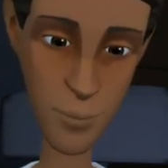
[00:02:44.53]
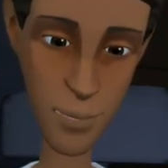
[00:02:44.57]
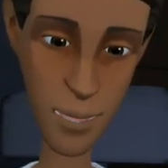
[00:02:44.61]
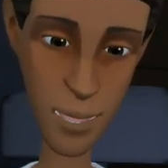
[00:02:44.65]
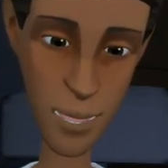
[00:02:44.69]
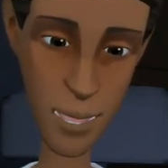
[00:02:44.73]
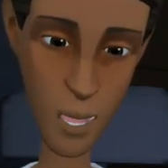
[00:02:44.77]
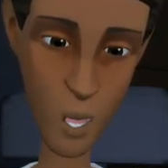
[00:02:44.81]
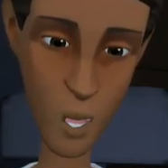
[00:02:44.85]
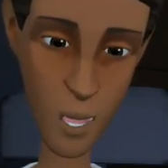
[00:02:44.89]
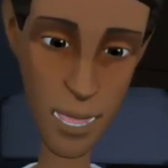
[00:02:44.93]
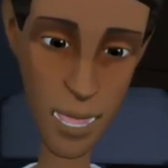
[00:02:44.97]

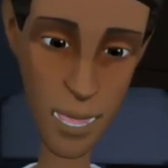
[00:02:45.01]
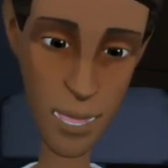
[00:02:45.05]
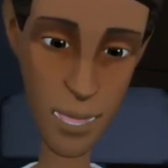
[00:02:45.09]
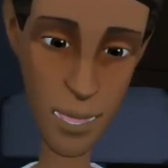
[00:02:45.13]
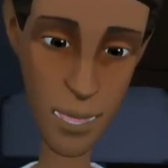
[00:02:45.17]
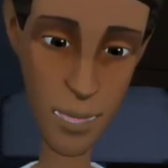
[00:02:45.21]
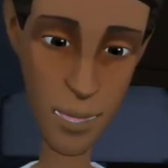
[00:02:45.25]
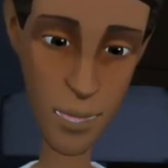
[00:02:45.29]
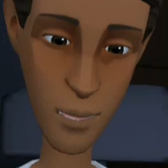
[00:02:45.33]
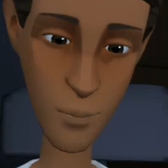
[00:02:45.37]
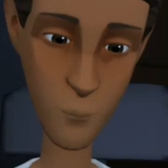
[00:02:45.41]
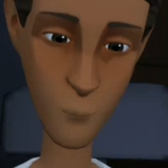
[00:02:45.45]

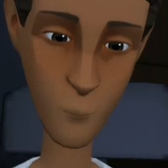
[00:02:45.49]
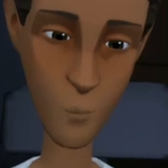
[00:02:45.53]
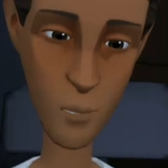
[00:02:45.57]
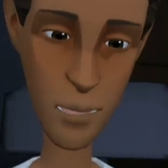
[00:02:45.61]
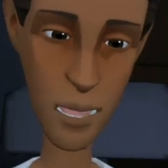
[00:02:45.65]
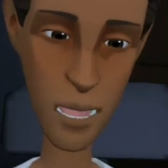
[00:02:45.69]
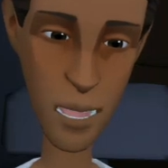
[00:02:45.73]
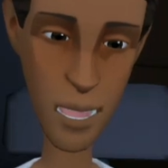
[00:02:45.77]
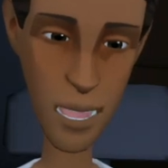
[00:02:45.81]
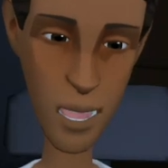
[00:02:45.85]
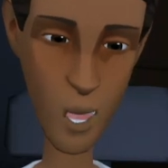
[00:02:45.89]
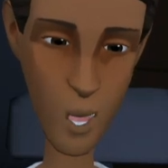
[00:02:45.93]
Security
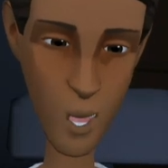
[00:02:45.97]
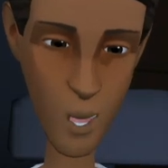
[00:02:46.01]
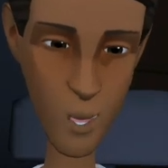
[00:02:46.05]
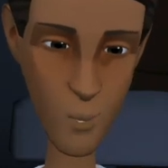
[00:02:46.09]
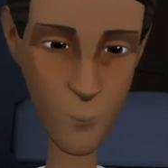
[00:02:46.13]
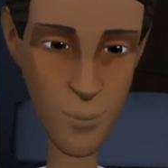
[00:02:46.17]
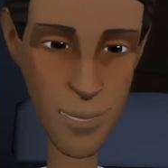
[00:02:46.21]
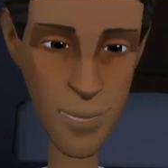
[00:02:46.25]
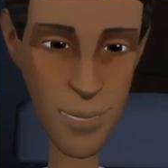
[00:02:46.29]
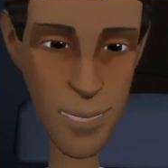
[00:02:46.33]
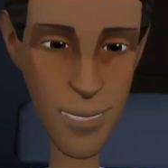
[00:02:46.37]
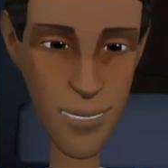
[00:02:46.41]
scopes
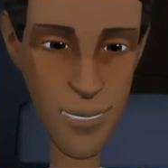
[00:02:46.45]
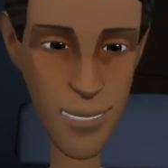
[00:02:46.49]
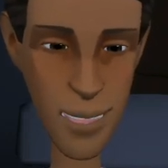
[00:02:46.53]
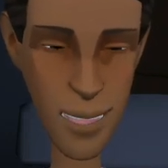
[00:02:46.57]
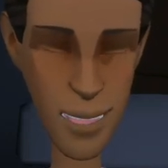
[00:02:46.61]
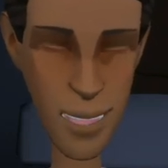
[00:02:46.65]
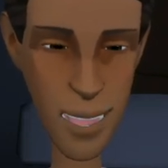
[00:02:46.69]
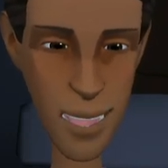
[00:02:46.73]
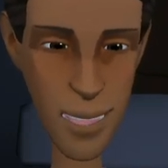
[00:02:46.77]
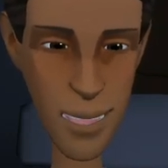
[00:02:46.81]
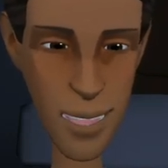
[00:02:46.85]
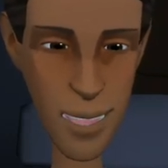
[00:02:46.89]
include
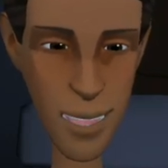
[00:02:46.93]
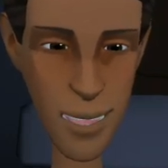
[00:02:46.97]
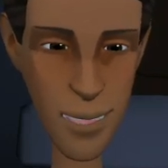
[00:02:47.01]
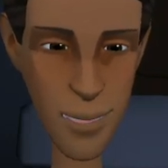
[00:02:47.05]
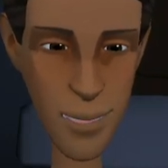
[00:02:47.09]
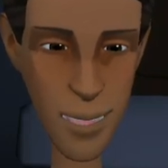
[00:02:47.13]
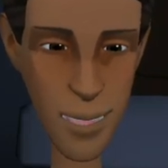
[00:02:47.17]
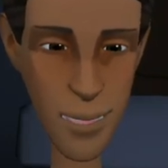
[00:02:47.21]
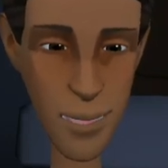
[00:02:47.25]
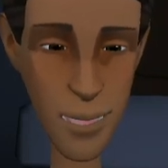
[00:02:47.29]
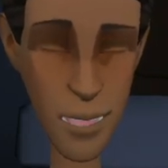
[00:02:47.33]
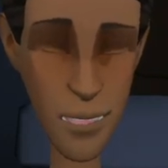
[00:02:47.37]
specific
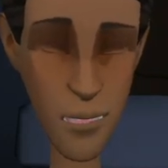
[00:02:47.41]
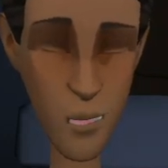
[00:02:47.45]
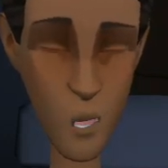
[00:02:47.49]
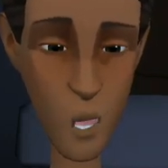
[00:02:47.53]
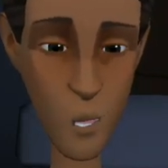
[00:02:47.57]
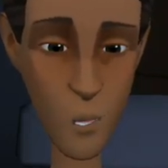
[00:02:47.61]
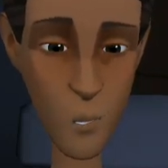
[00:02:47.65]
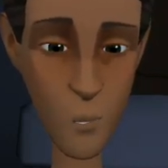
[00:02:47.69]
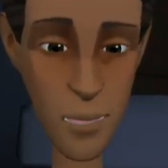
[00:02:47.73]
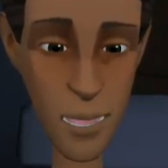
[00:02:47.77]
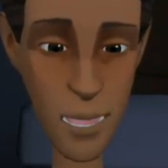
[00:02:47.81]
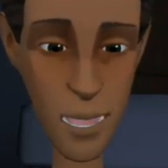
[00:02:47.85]
instances
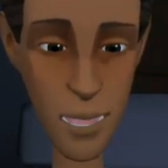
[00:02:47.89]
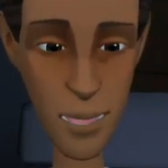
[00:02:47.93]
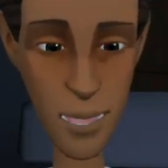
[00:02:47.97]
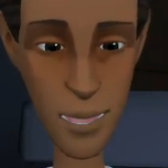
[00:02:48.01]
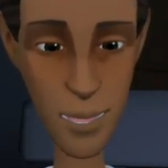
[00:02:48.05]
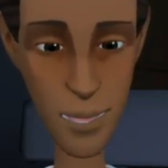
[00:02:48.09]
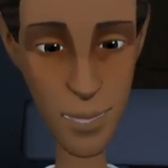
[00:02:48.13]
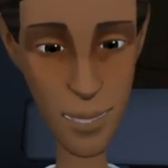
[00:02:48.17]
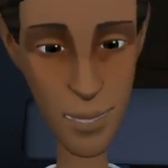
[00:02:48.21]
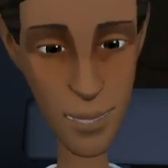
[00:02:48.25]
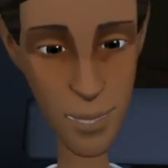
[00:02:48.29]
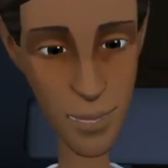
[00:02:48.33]
of
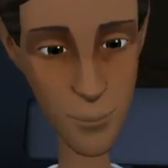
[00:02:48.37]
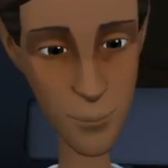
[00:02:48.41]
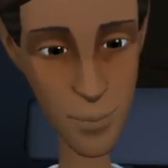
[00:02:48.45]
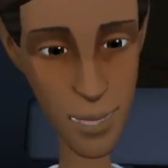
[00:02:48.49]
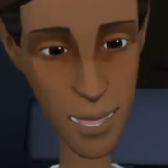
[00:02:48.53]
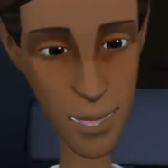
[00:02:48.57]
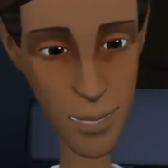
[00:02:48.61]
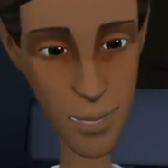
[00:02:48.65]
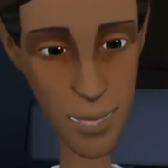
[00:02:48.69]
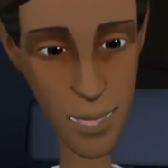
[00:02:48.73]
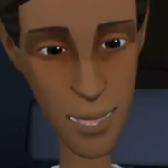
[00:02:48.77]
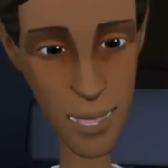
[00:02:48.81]
objects that an
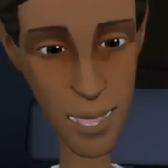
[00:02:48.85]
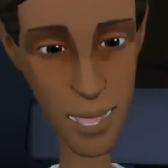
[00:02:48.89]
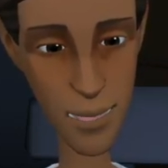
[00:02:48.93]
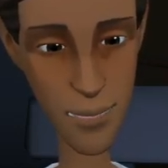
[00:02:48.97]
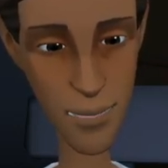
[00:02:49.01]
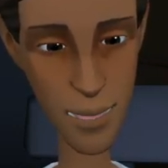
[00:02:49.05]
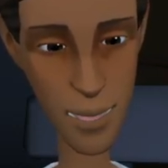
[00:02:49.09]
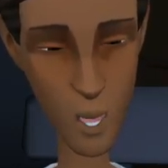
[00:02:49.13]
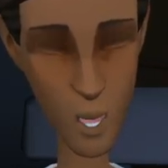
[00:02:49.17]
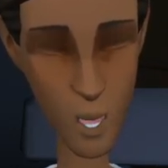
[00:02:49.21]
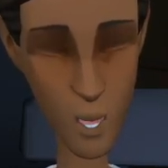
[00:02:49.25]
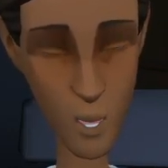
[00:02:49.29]

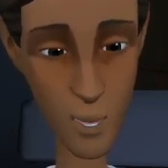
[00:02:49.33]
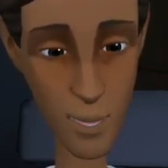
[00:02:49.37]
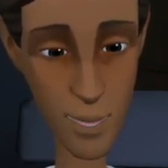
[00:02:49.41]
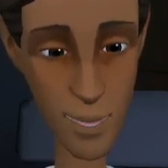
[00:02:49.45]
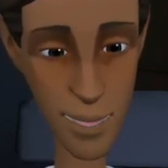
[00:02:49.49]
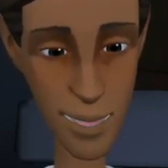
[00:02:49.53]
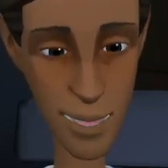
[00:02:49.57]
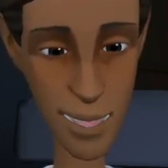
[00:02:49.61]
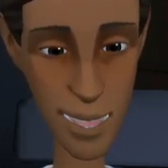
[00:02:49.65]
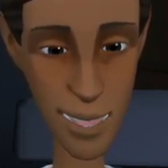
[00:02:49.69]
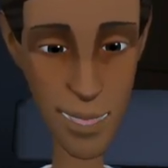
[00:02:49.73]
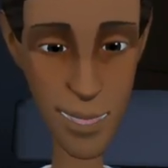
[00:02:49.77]
administrative
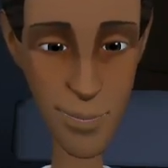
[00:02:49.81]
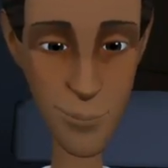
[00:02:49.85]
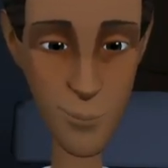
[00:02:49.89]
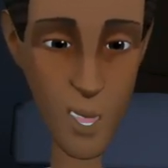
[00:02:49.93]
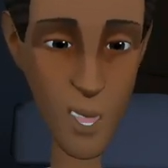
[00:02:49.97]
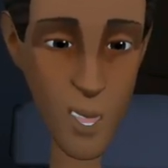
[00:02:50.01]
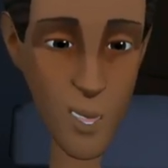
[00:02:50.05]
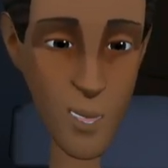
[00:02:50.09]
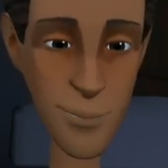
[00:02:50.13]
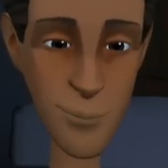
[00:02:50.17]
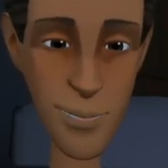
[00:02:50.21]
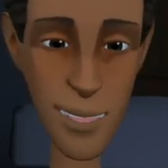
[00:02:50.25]
user is
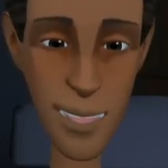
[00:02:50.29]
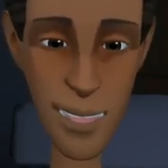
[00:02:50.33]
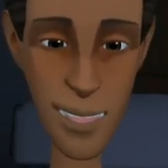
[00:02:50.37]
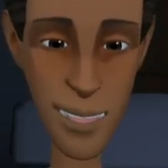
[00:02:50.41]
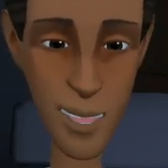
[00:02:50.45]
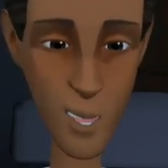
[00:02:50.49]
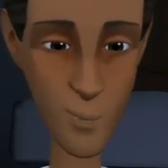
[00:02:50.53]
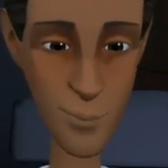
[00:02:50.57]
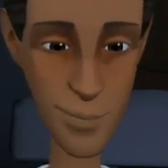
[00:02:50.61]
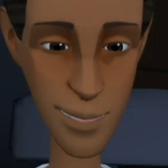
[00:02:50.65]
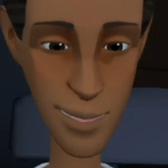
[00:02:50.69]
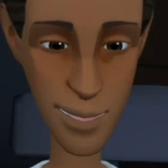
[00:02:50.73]

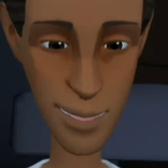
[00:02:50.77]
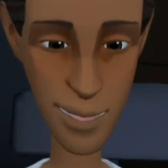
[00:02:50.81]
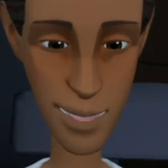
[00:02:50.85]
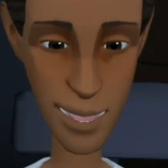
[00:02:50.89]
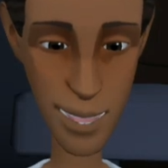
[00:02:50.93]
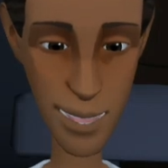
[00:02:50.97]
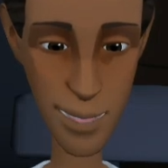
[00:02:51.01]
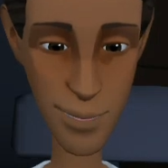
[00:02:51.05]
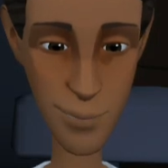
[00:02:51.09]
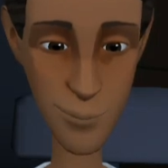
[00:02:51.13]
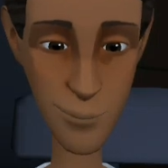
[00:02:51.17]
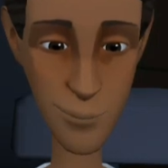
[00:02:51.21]
responsible to
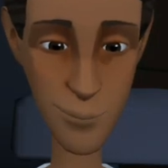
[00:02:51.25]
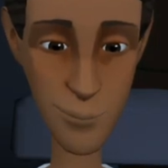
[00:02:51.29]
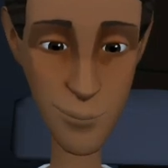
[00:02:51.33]
manage.